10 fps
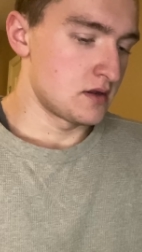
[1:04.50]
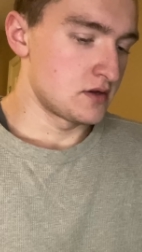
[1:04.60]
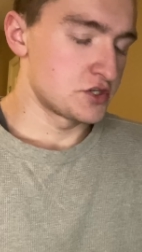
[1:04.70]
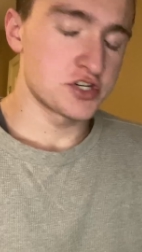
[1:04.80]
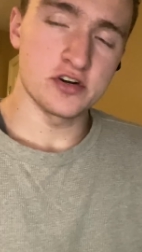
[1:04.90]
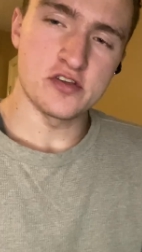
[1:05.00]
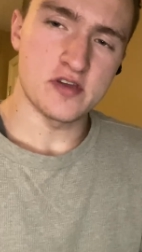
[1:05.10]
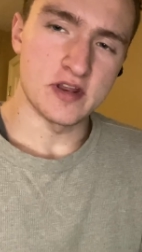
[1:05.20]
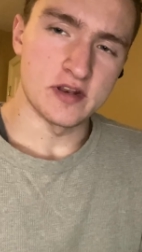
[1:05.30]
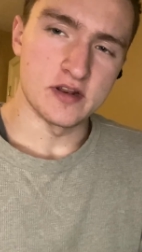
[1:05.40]
Sure, you
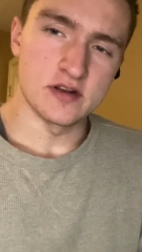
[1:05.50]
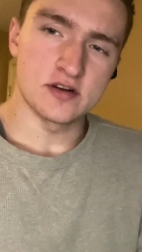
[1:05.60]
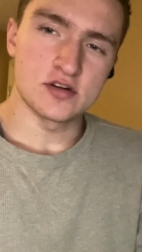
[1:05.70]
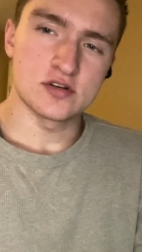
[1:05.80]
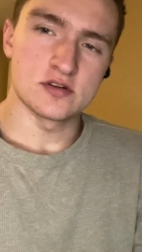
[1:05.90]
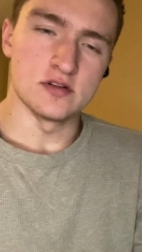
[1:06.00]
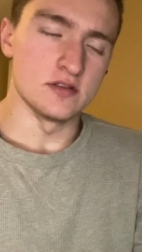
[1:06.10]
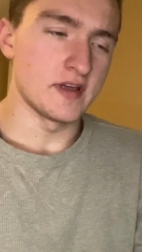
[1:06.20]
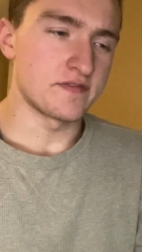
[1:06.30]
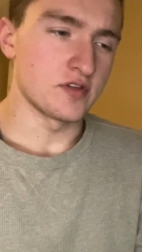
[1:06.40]
can
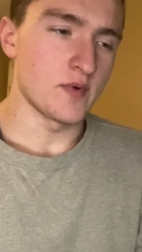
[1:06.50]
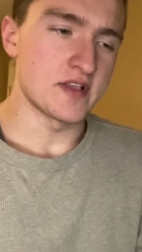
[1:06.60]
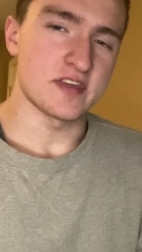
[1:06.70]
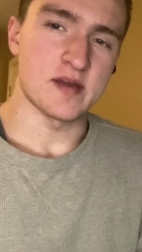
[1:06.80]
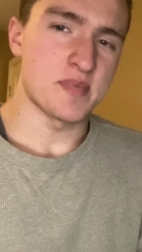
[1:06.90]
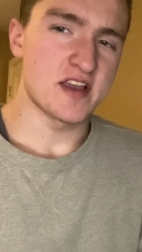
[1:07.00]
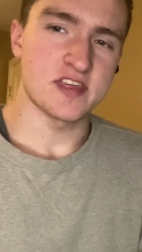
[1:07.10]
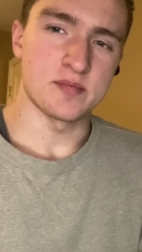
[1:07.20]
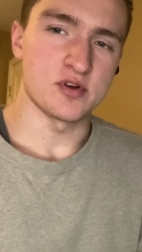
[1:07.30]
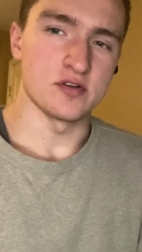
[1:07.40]
lift the weights like a
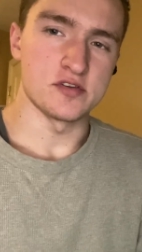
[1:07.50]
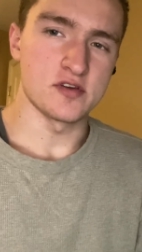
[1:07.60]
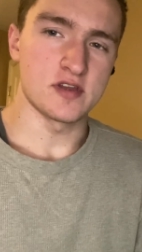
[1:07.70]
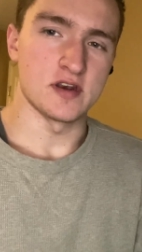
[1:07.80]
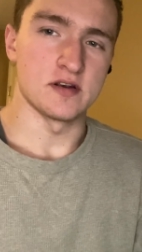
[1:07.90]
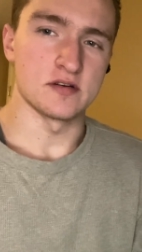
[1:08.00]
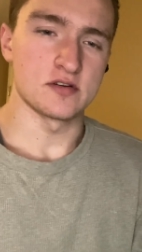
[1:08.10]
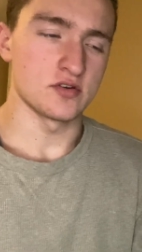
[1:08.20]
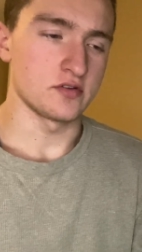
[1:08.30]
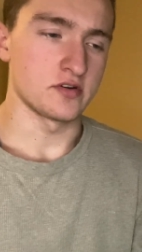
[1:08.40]
bicep curl. You can
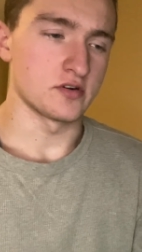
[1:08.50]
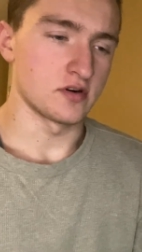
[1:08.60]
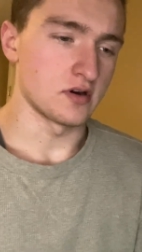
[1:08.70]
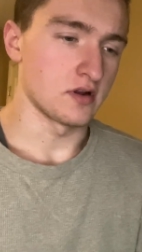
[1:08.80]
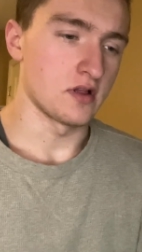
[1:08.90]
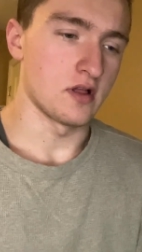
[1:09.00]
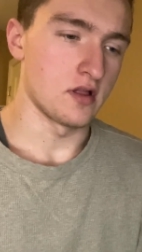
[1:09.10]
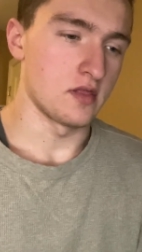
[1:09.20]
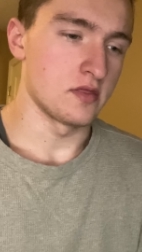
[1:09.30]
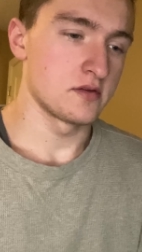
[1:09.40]
curl
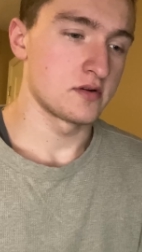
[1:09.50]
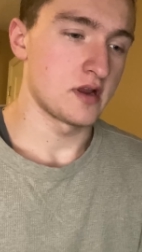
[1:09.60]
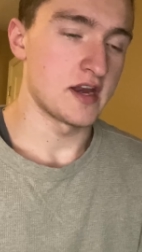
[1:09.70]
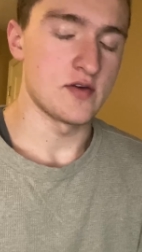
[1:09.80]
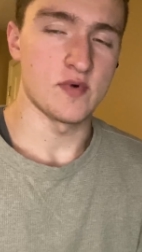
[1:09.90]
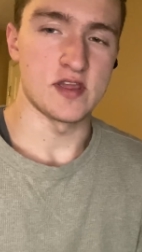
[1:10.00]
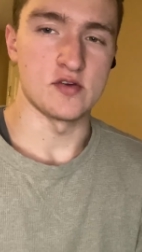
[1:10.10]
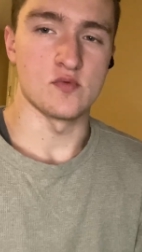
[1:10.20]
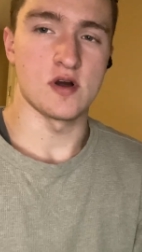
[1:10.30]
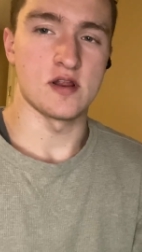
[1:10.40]
any weight you
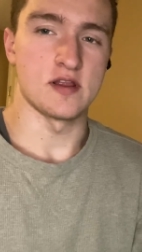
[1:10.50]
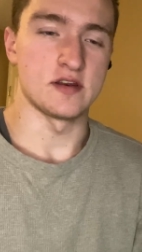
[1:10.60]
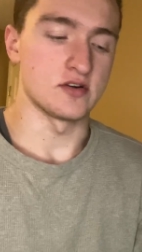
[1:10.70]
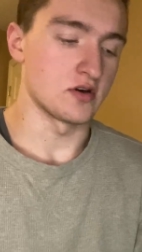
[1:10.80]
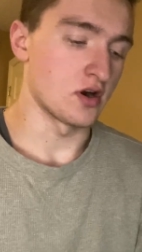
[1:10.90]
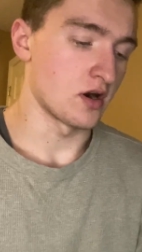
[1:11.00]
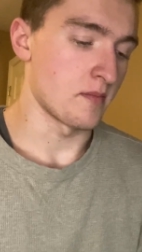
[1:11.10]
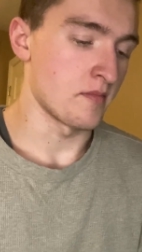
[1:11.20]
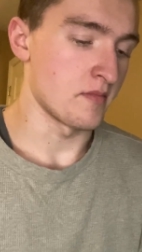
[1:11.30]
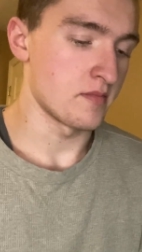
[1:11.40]
want in your
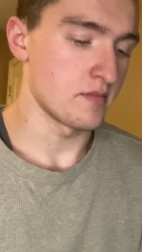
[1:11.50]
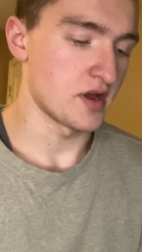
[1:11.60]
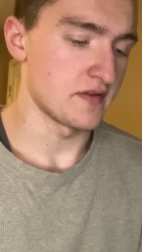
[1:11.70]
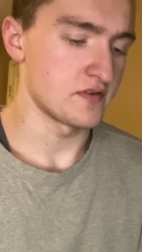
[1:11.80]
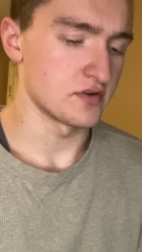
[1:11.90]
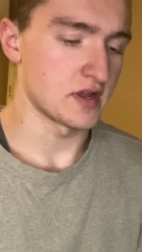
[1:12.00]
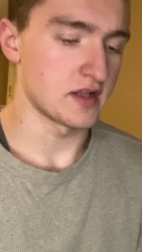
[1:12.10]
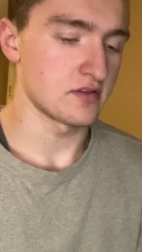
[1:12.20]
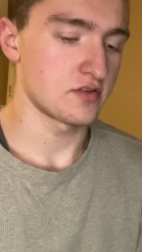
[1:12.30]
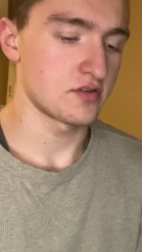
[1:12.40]
arm, but if you're
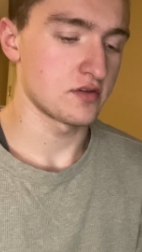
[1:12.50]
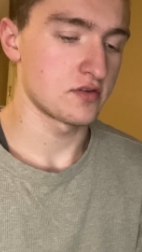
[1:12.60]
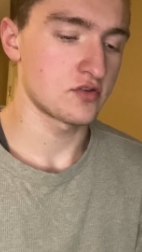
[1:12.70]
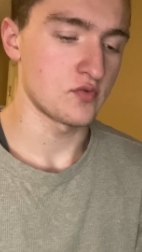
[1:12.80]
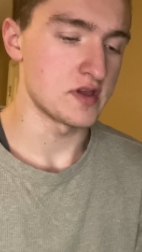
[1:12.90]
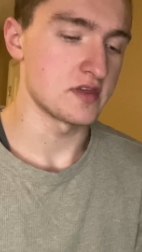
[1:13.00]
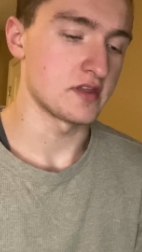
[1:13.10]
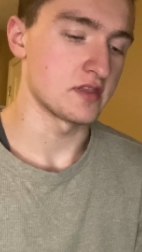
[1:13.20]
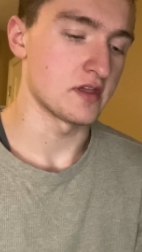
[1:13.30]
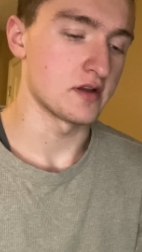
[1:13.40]
not
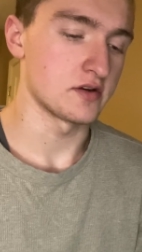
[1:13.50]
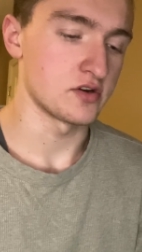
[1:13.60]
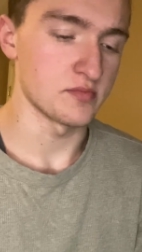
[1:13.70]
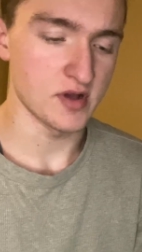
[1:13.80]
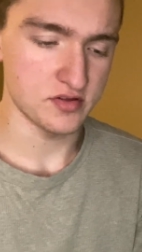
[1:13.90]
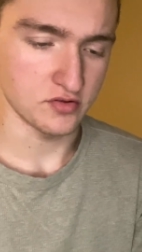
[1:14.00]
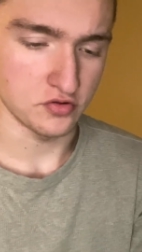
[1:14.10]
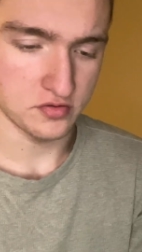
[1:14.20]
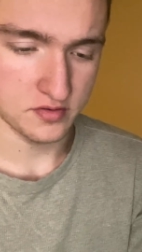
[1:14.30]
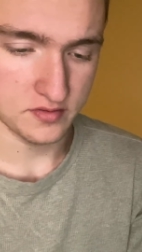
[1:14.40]
squeezing your muscles